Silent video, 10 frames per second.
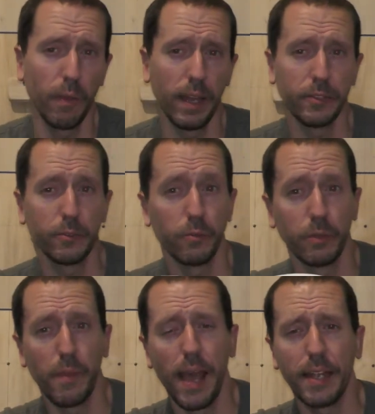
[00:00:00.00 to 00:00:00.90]
as you would
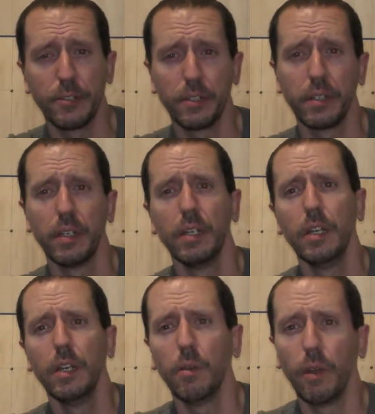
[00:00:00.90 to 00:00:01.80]
imagine,
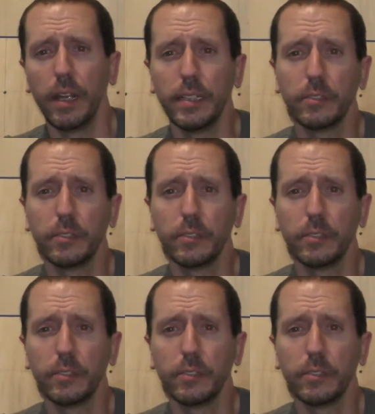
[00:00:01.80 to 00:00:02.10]
right?